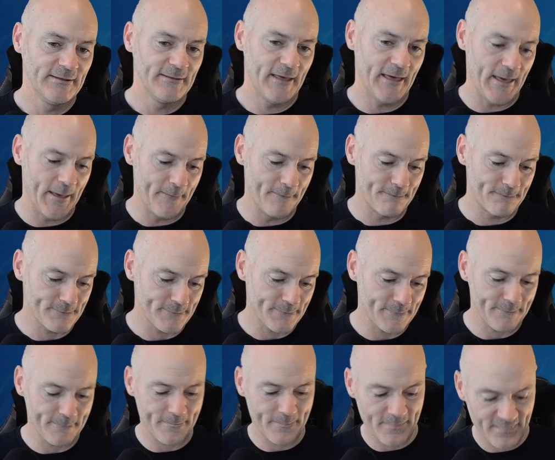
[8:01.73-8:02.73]
Um,
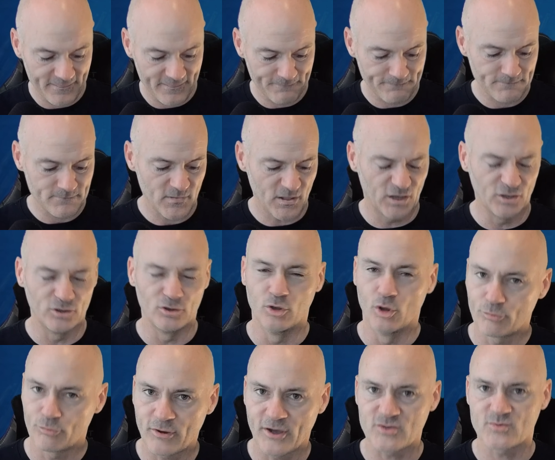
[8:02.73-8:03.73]
I
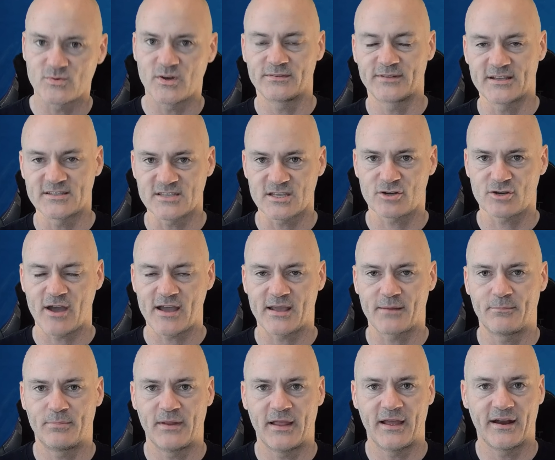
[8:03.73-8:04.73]
love Creswell. I think he's a
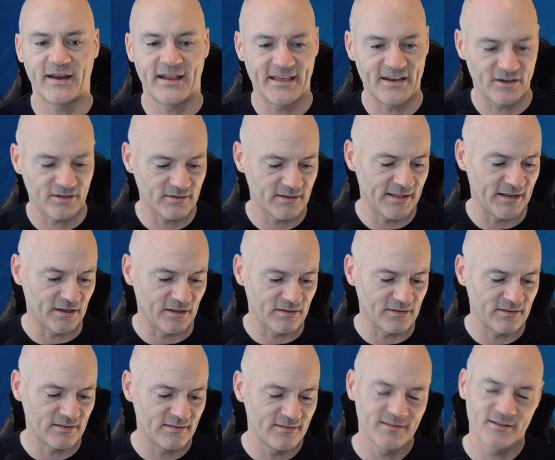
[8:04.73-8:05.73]
cracking player. He had a, he had a
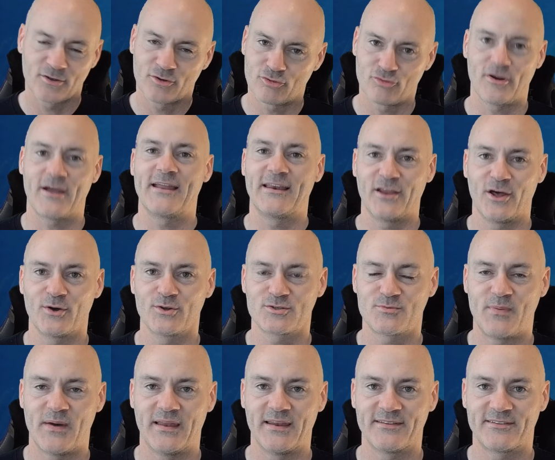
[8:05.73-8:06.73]
great loan
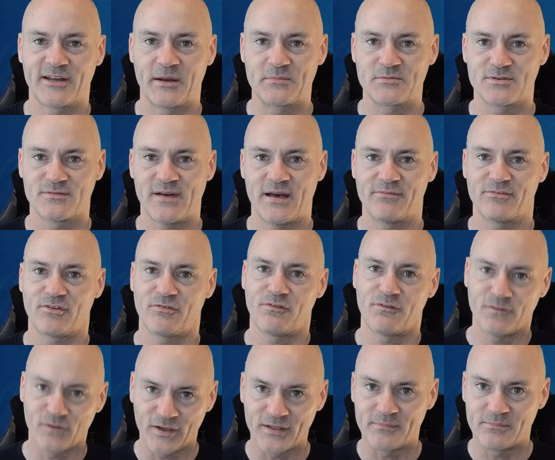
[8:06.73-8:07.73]
spell in terms of having to
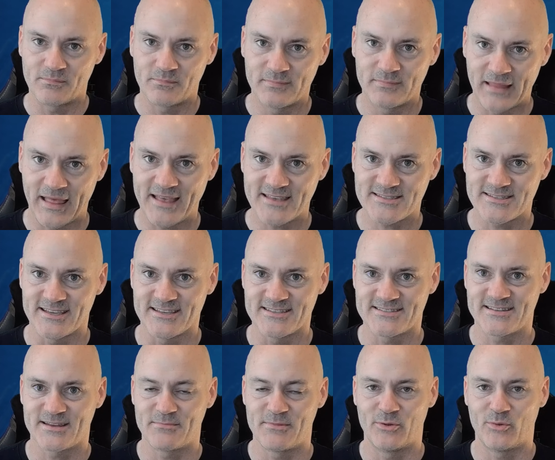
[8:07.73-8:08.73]
fight last
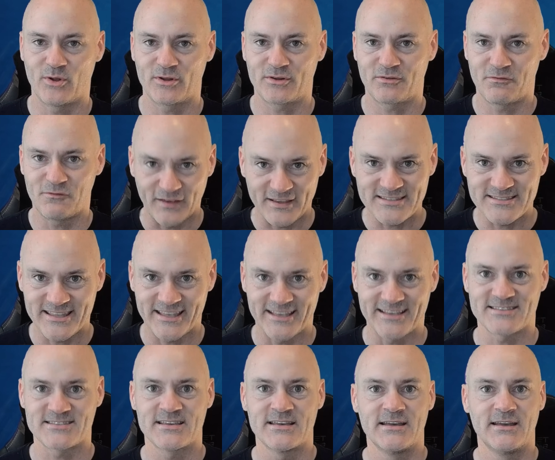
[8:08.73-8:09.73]
season at Millwall to fix
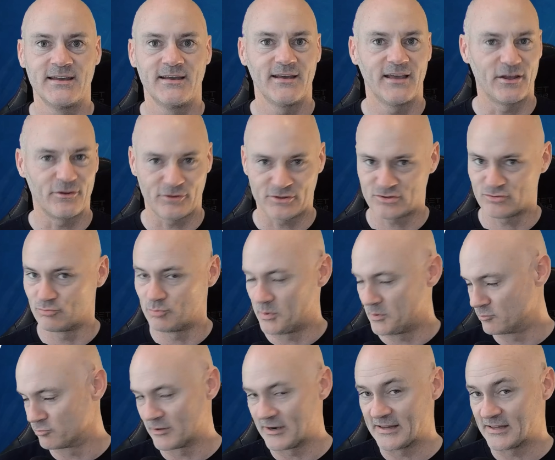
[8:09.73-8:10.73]
things. It
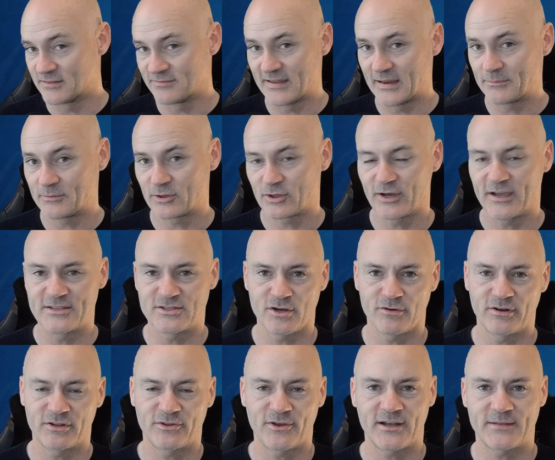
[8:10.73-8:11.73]
really developed the guy. He's
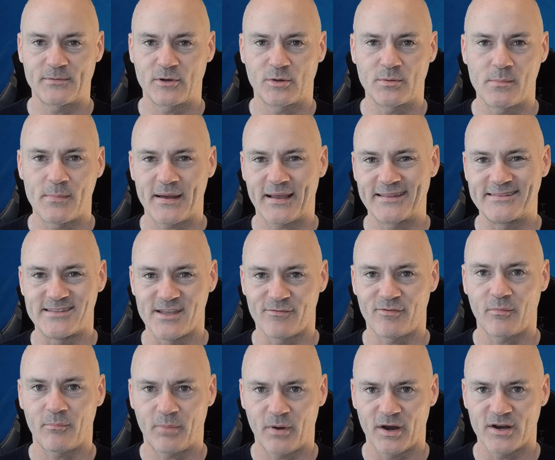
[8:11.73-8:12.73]
already talked about coming back a
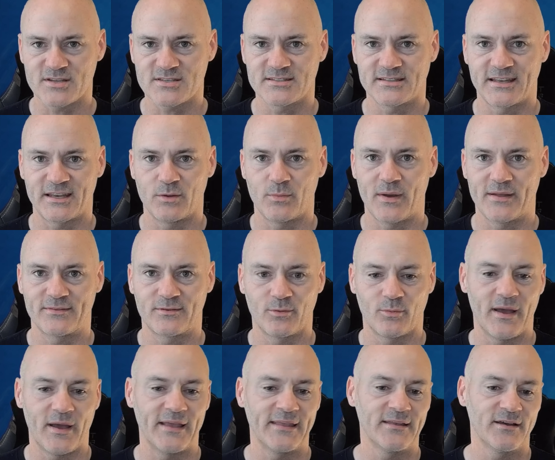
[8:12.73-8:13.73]
different person than he went
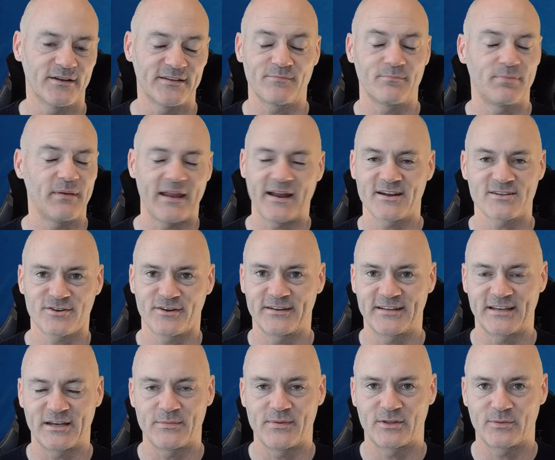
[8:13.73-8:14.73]
away. A different player, sorry,
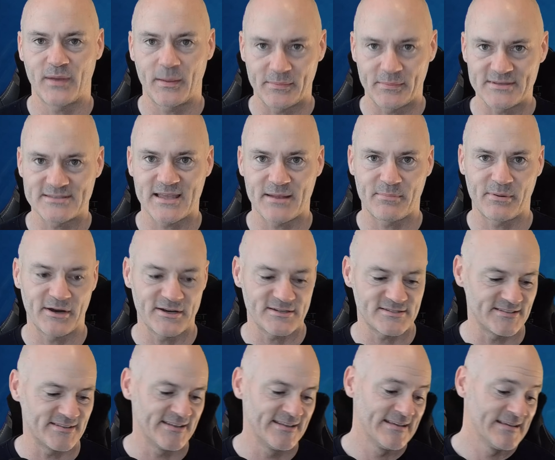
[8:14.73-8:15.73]
than he went away, but the same person.